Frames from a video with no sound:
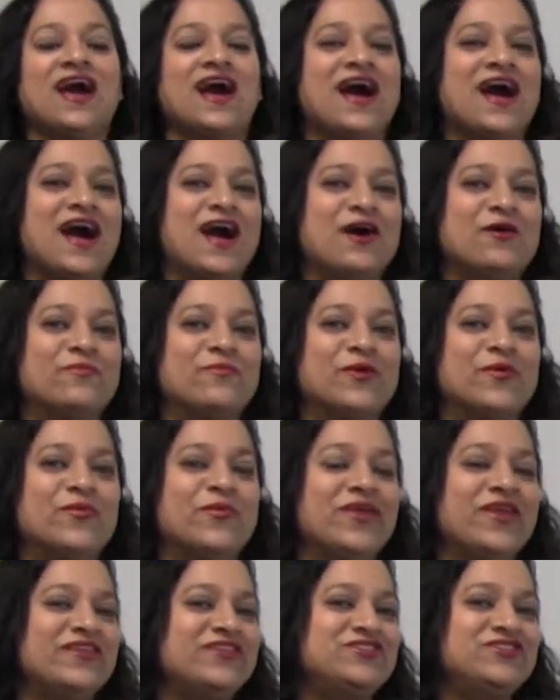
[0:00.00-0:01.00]
But
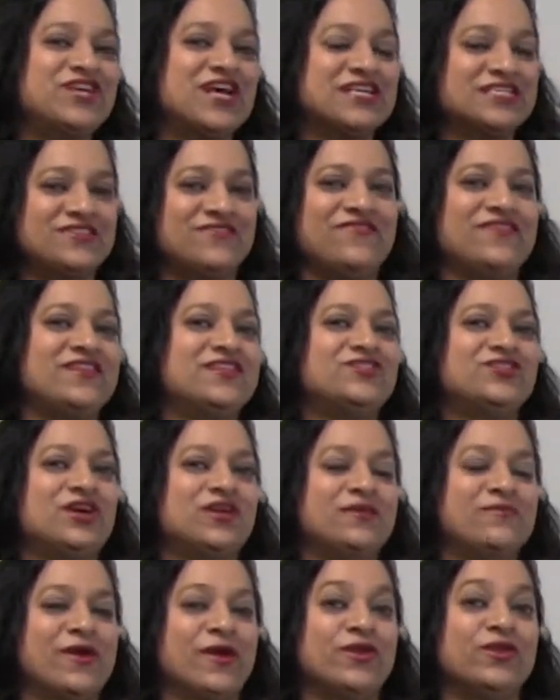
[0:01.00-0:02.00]
we just finished
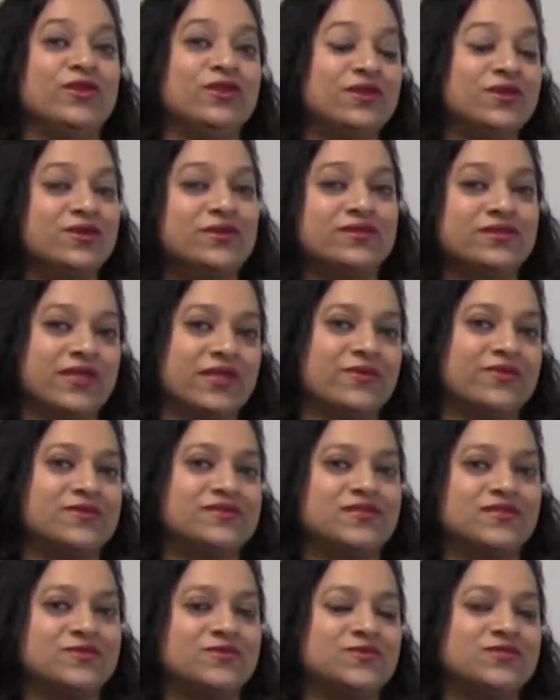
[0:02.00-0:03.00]
talking about
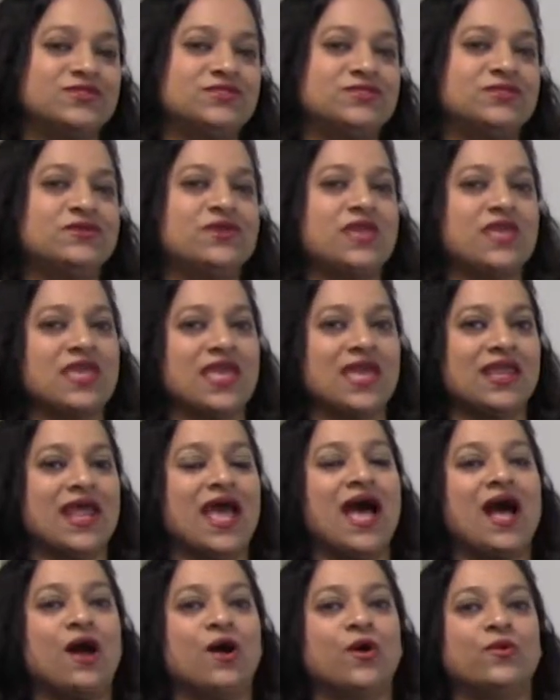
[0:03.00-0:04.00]
neurolinguistics, which is looking at
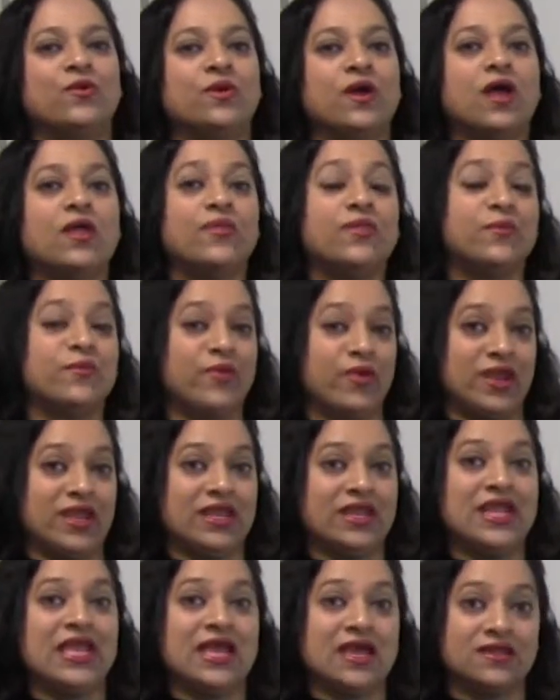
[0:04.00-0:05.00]
how the
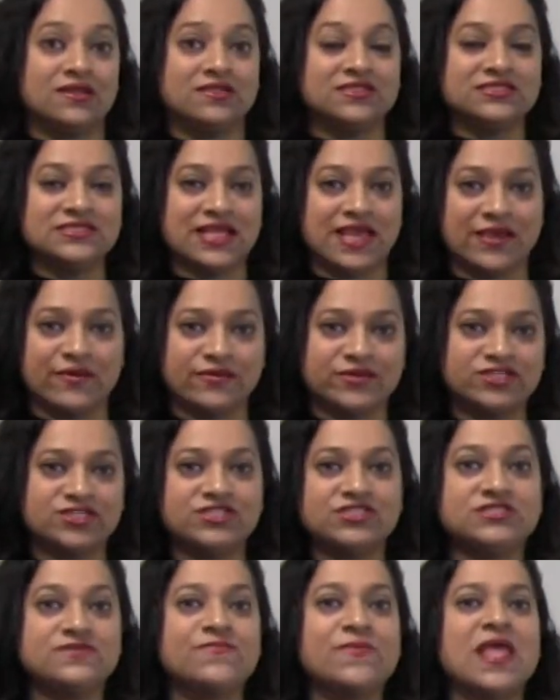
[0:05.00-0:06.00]
brain handles
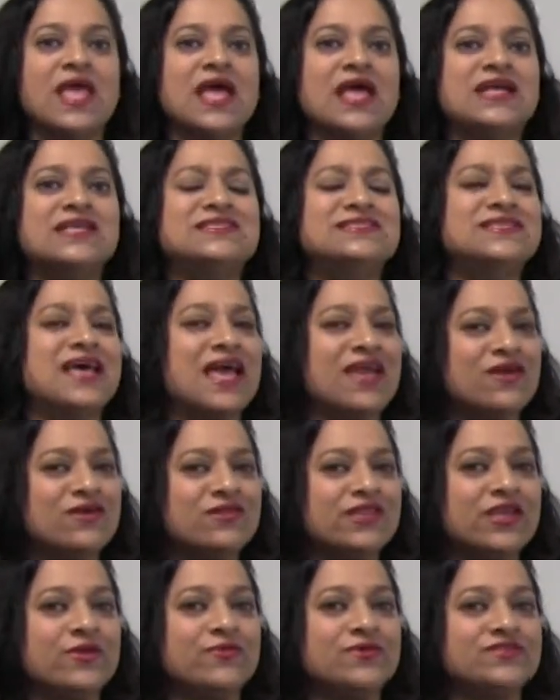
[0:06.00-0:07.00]
languages.
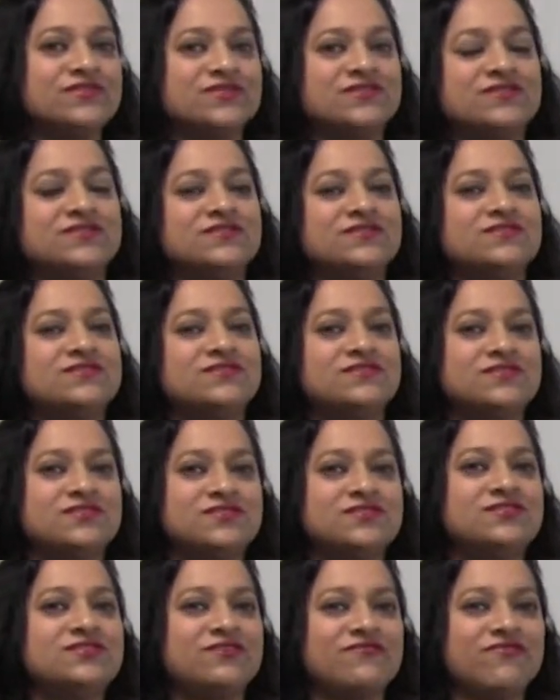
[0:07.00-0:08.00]
Psycholinguistics is
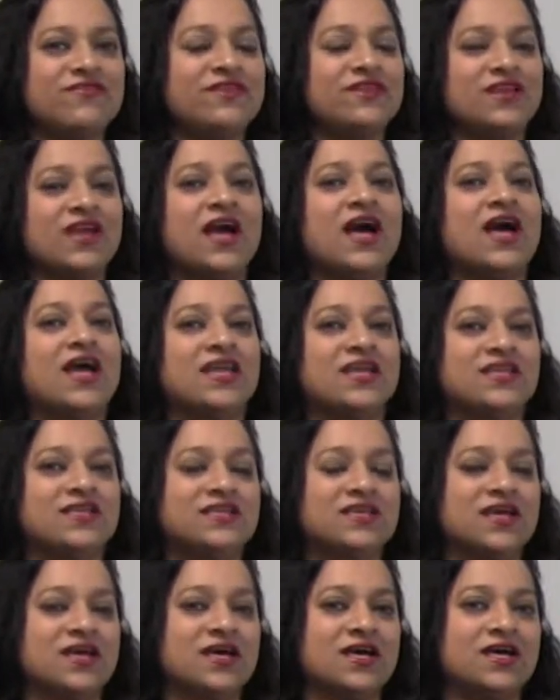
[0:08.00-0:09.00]
a different
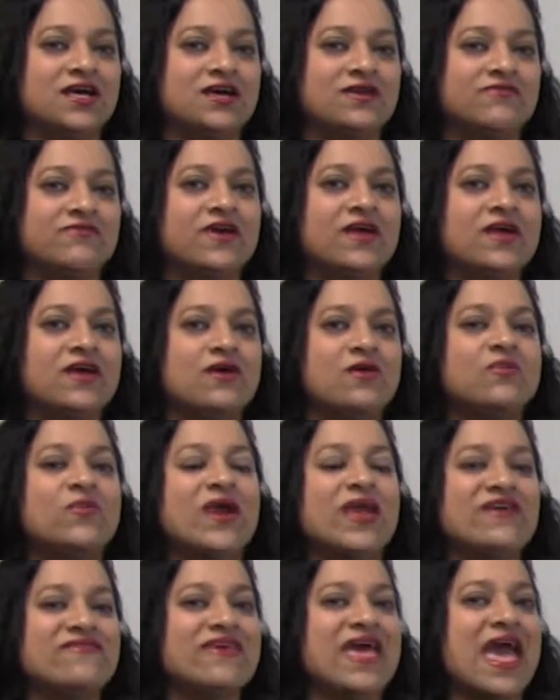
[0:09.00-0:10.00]
kind of
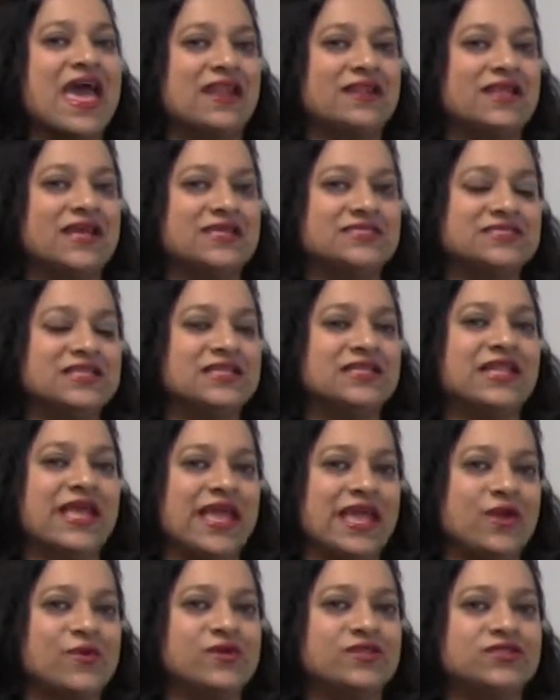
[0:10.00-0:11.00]
way of analyzing
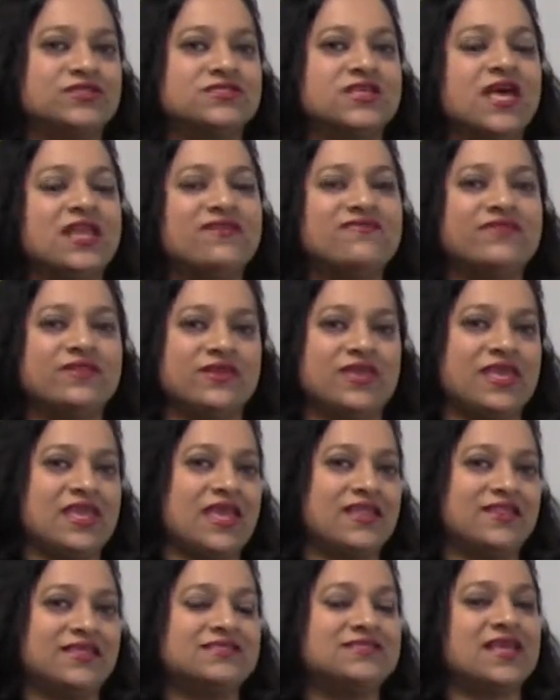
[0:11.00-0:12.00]
language. It's kind of looking
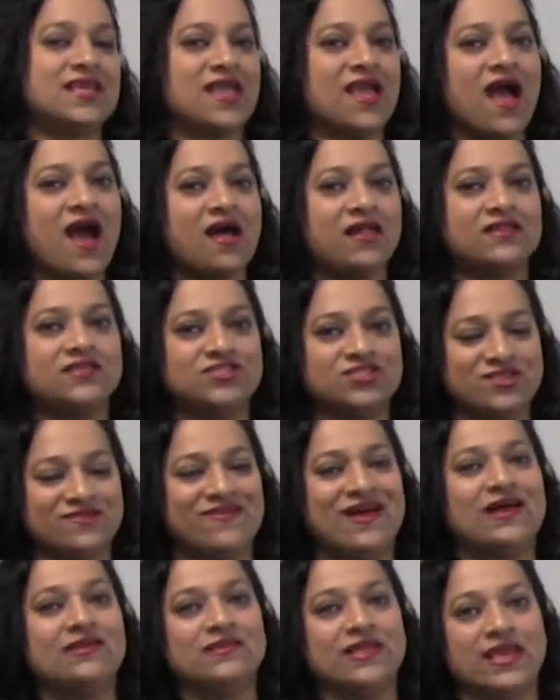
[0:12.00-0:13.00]
at the psychology of
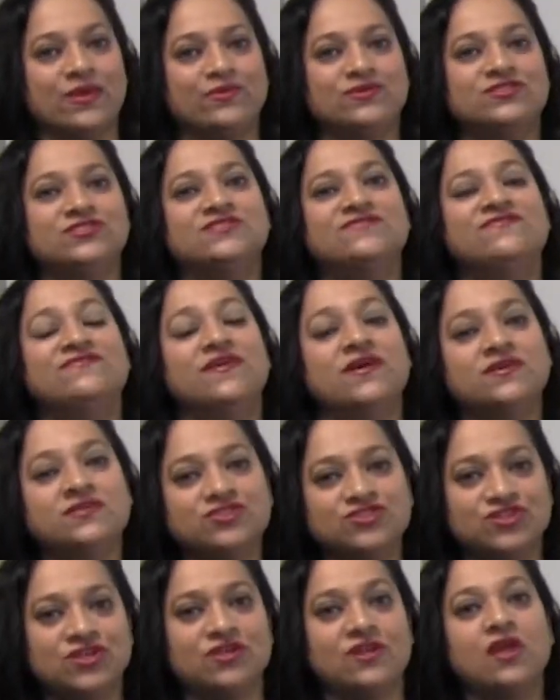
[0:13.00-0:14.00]
how languages
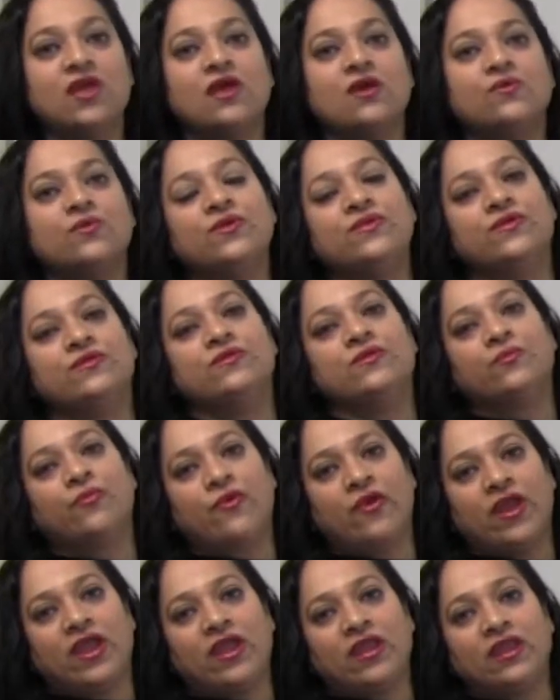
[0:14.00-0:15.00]
function within the
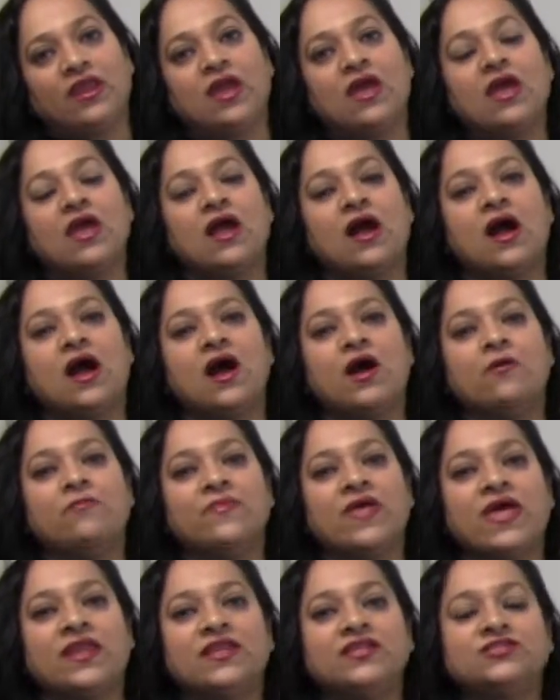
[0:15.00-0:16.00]
brain.
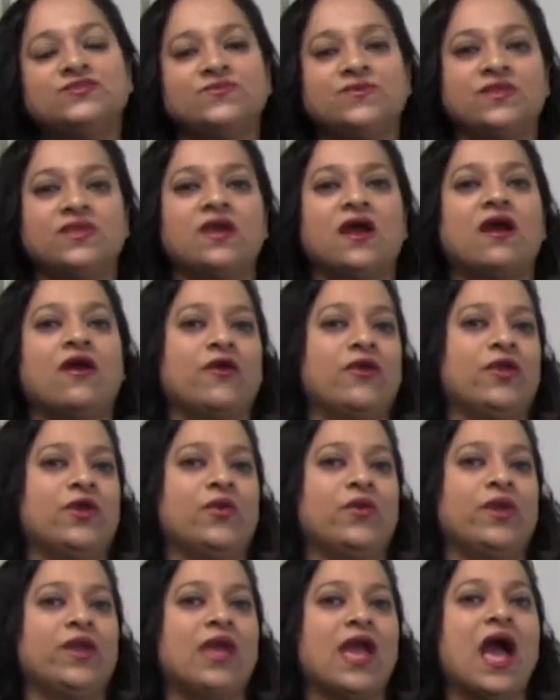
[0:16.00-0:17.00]
And it's really
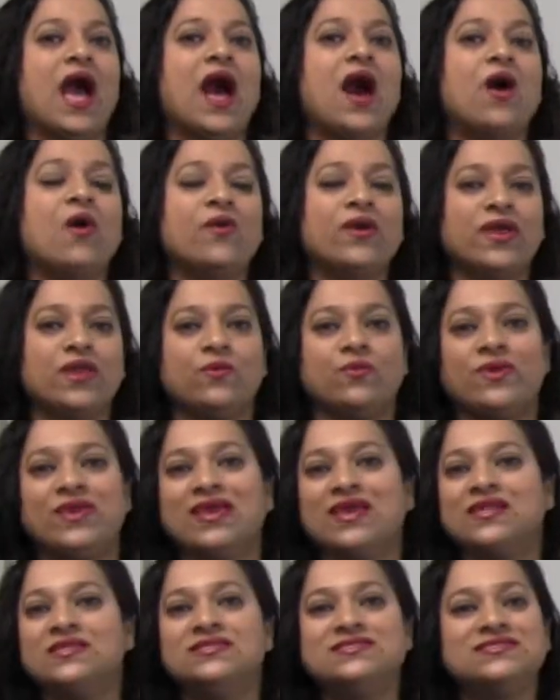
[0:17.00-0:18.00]
arguing how can we
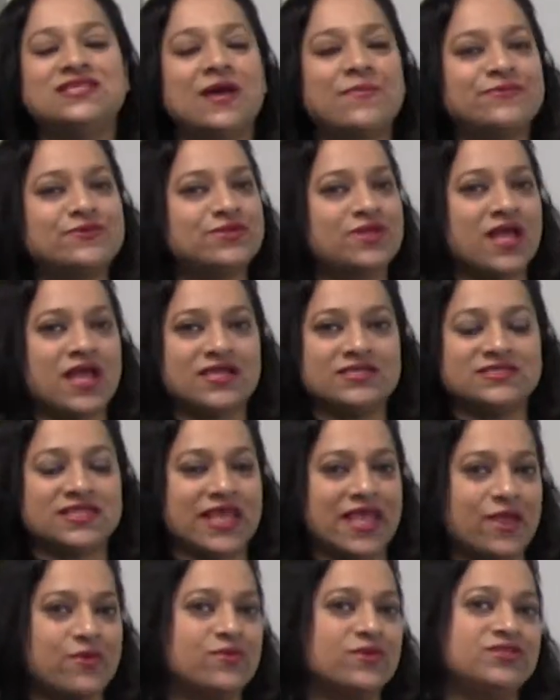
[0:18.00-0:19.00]
conceptualize
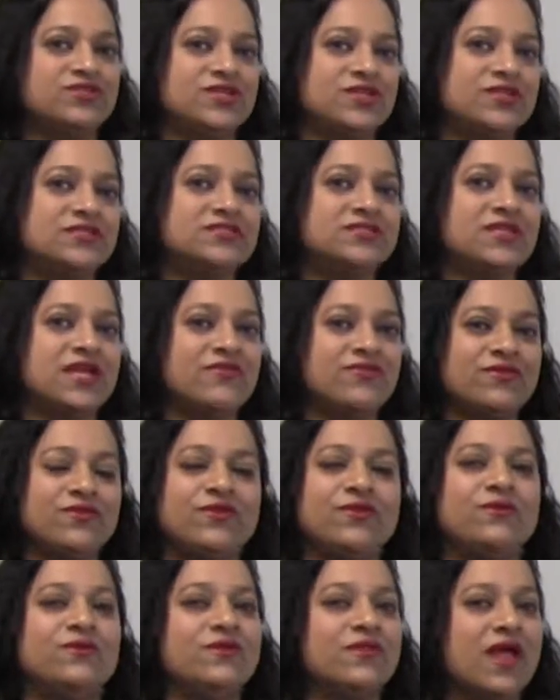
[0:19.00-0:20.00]
languages, not the
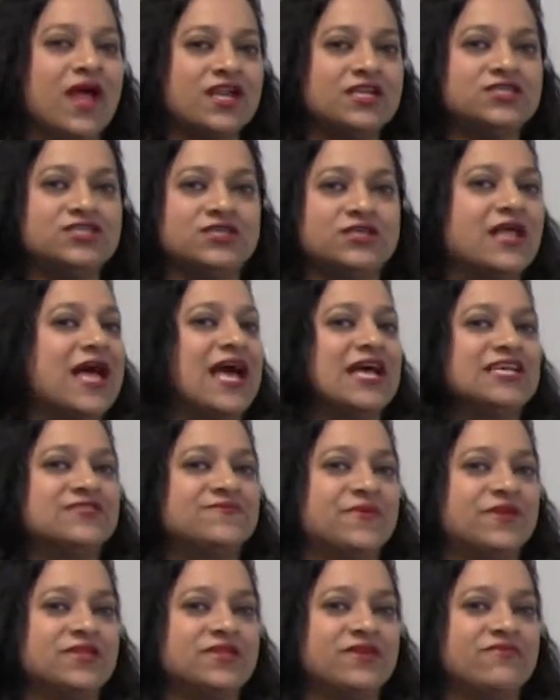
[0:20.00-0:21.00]
neurological
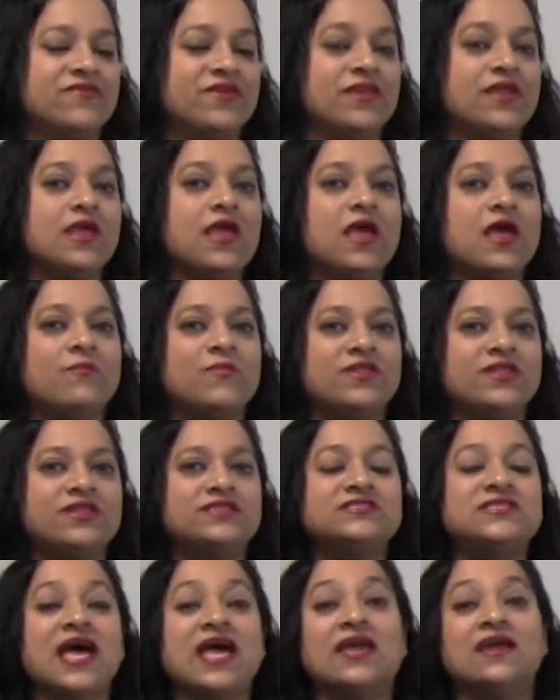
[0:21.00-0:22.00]
aspect of it, but the
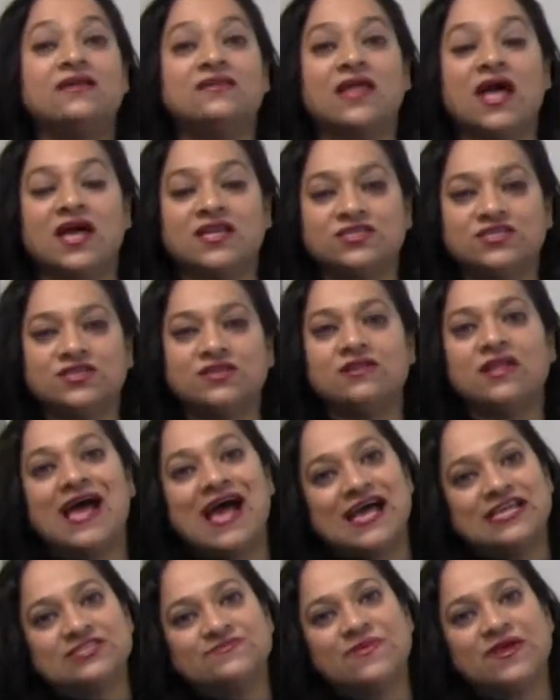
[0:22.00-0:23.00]
psychological
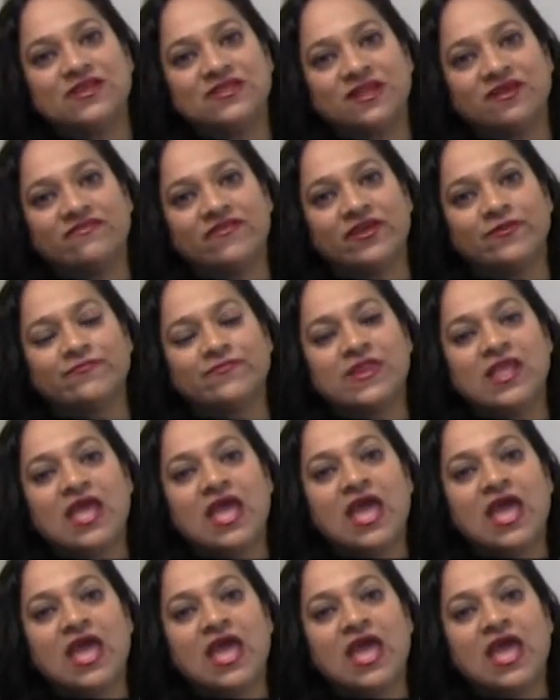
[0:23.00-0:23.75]
aspect of it.